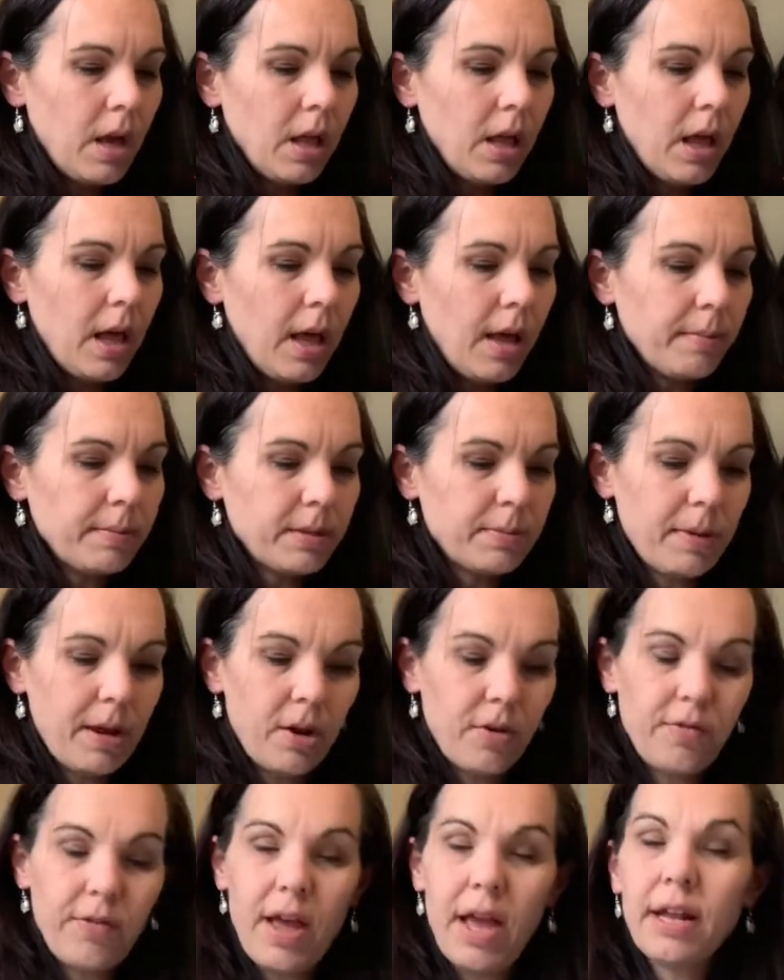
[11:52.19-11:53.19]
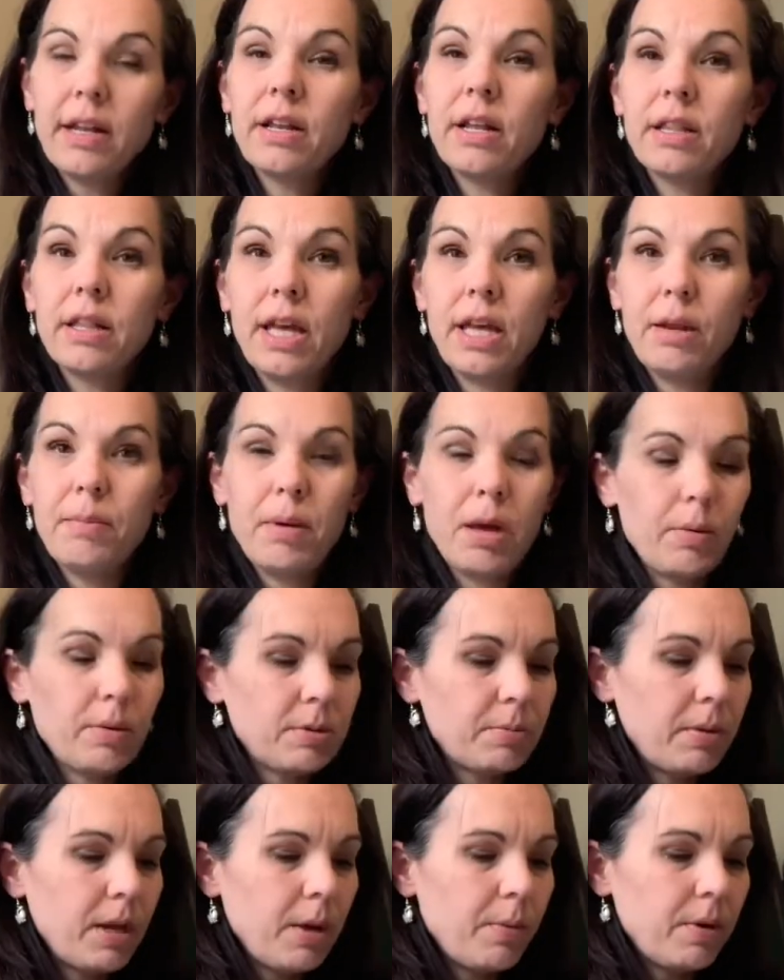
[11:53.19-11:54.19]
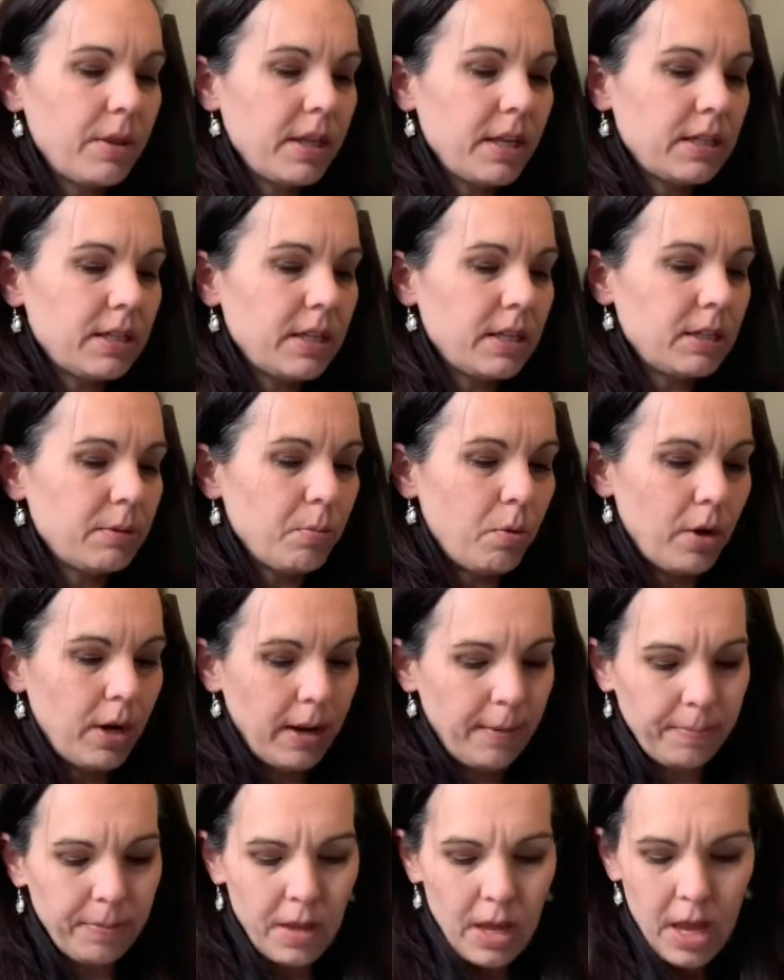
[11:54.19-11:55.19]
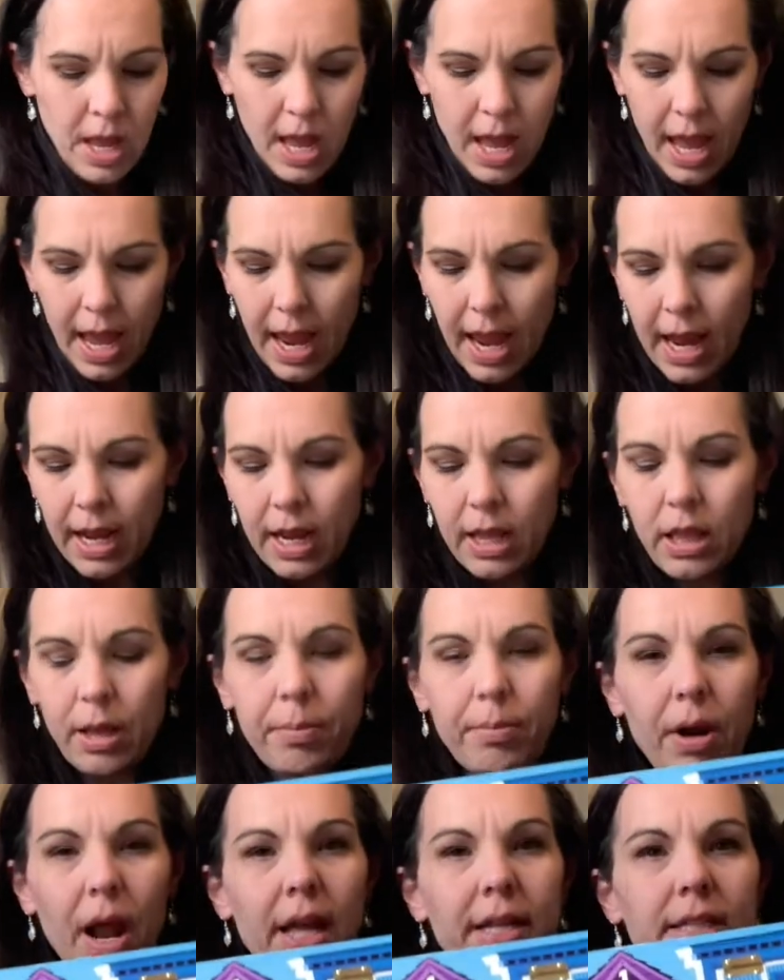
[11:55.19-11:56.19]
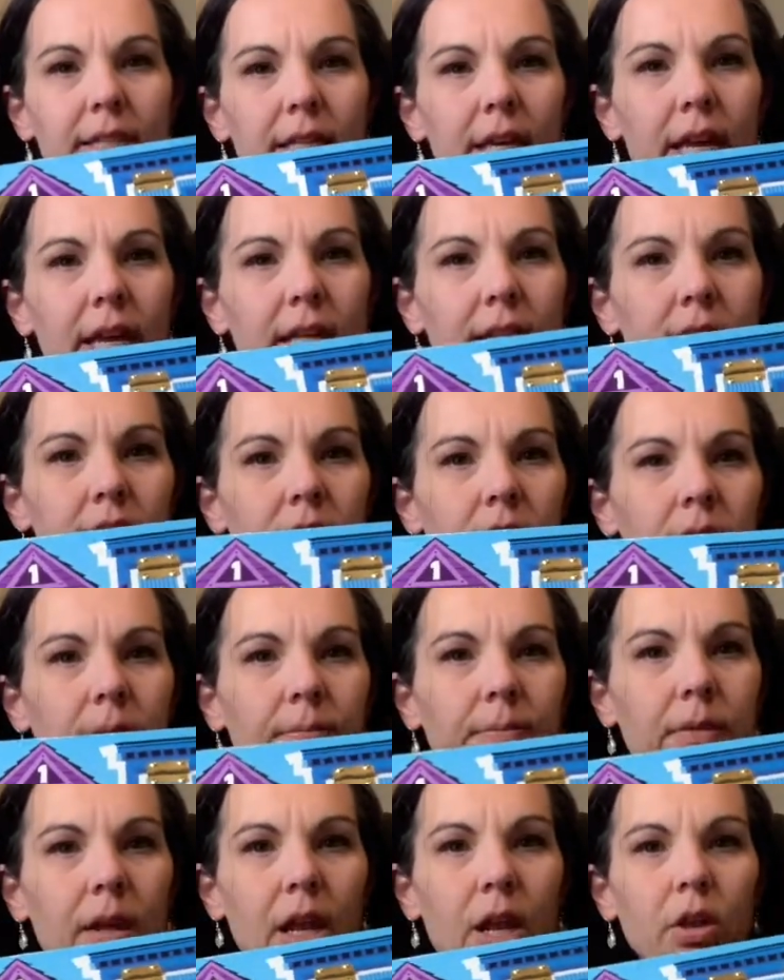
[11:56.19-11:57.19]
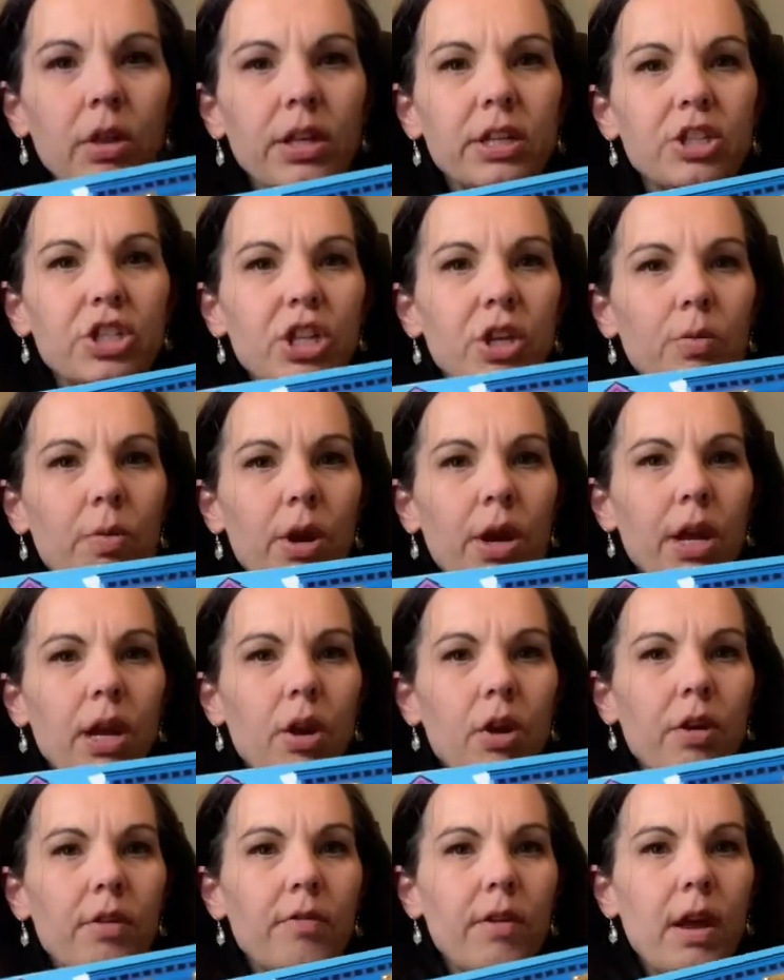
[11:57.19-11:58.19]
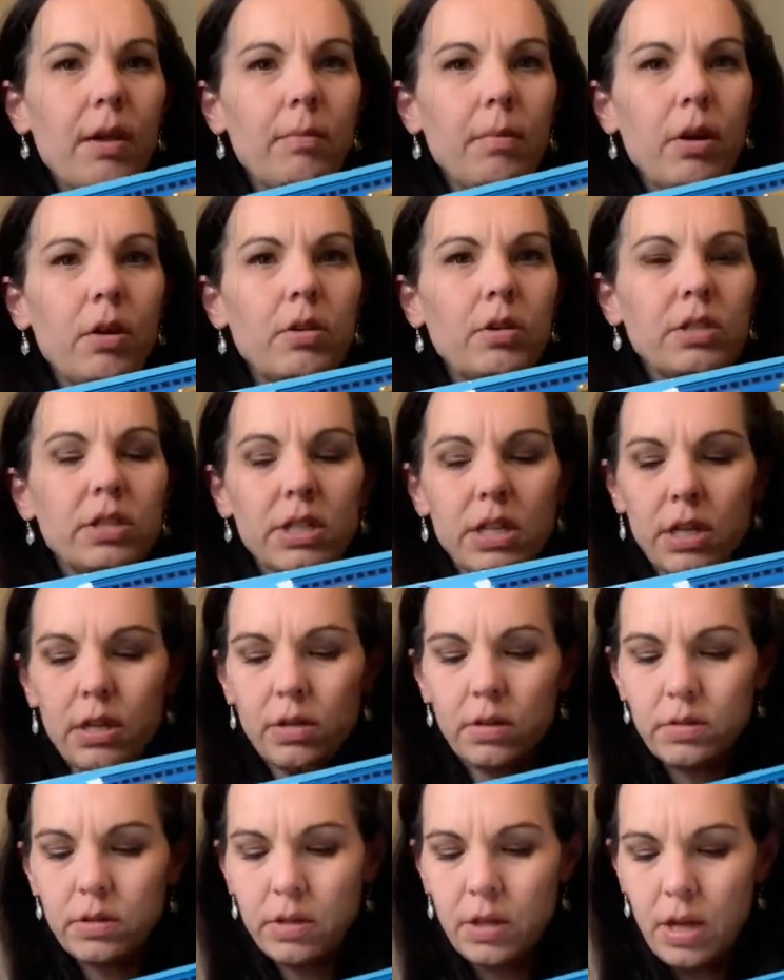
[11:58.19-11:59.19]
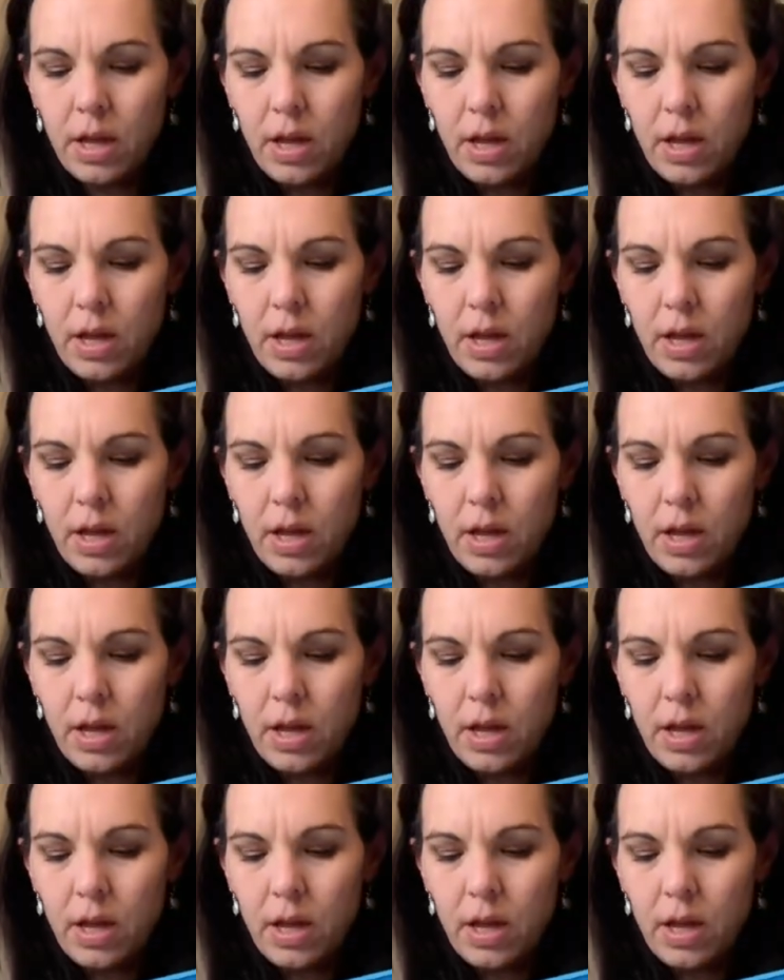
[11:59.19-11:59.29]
As a matter of fact, Ladybug was playing with this morning. And in the process, not only is she working on her fine motor skills,